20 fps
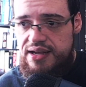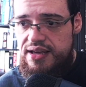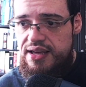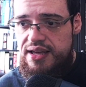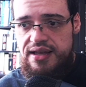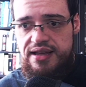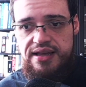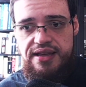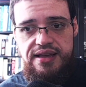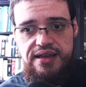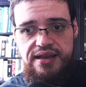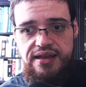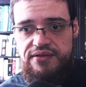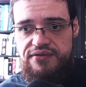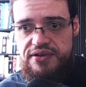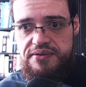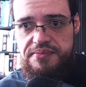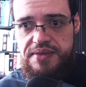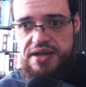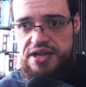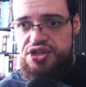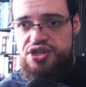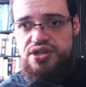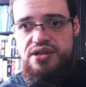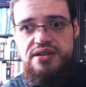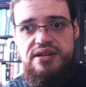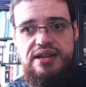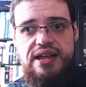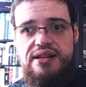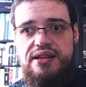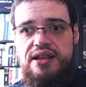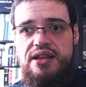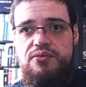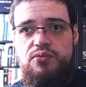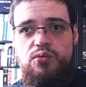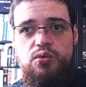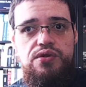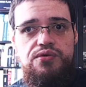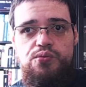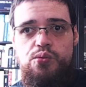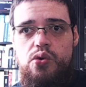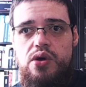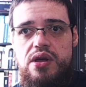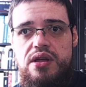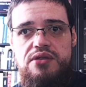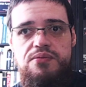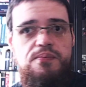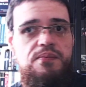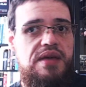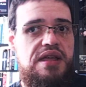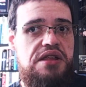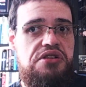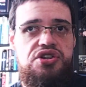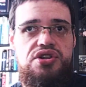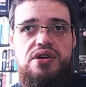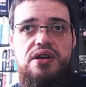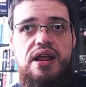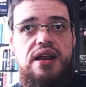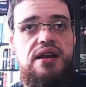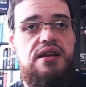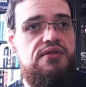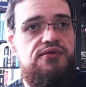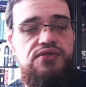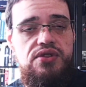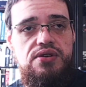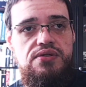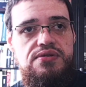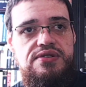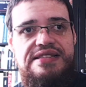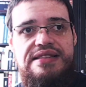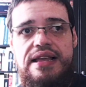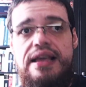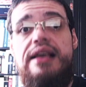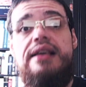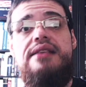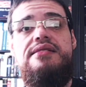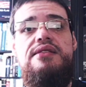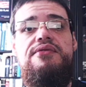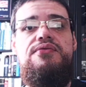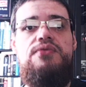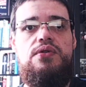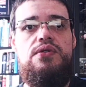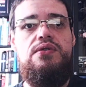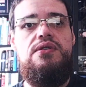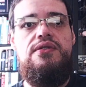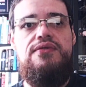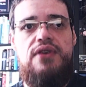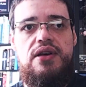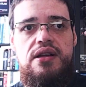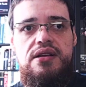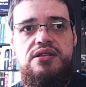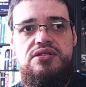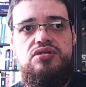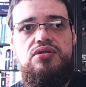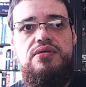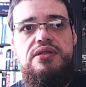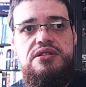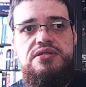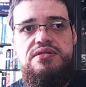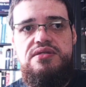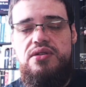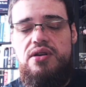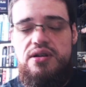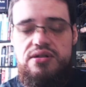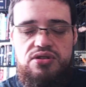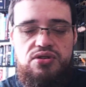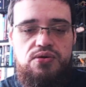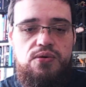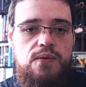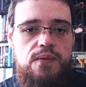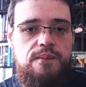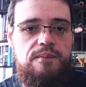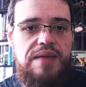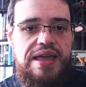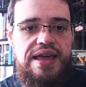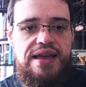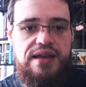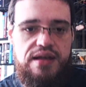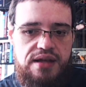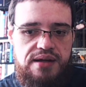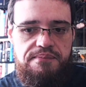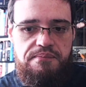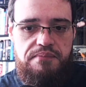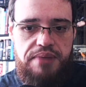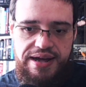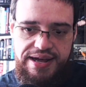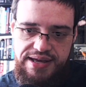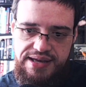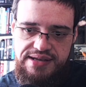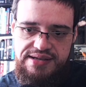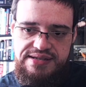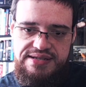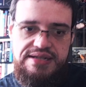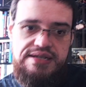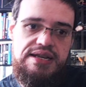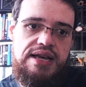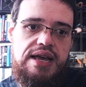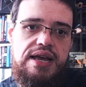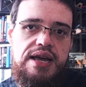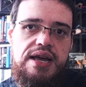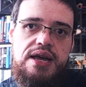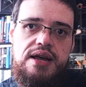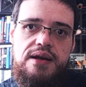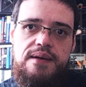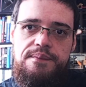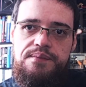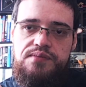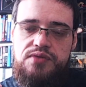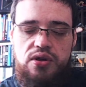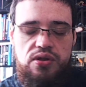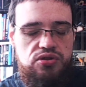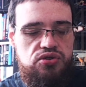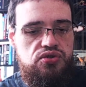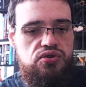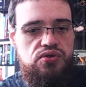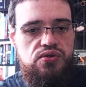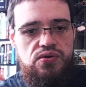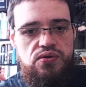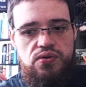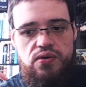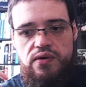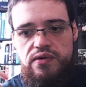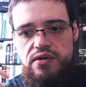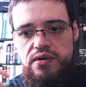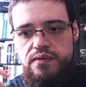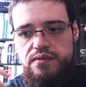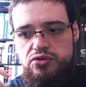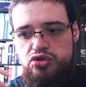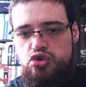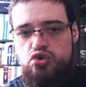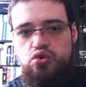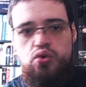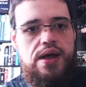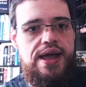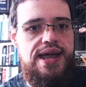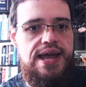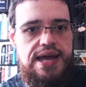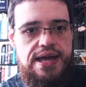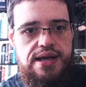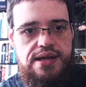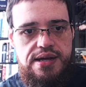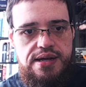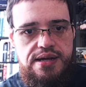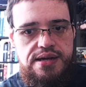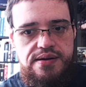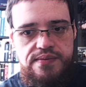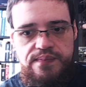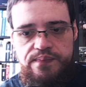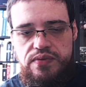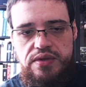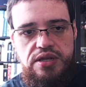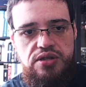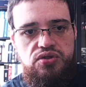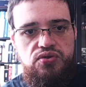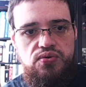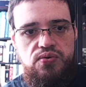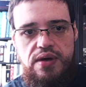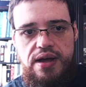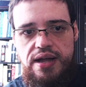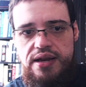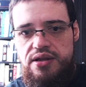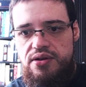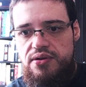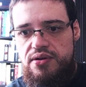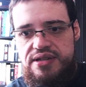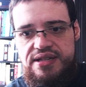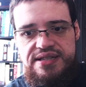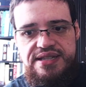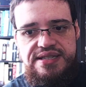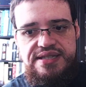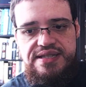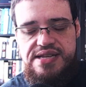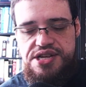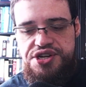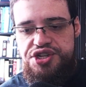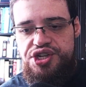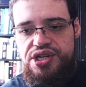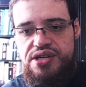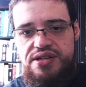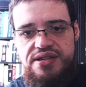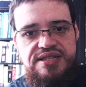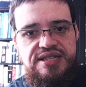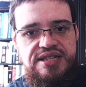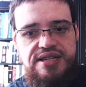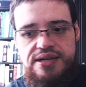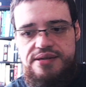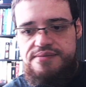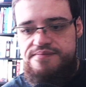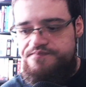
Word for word: He, he, even mentioned that he wouldn't want to mention any of those things in front of her so as not to make her biased not to sway her into any other decisions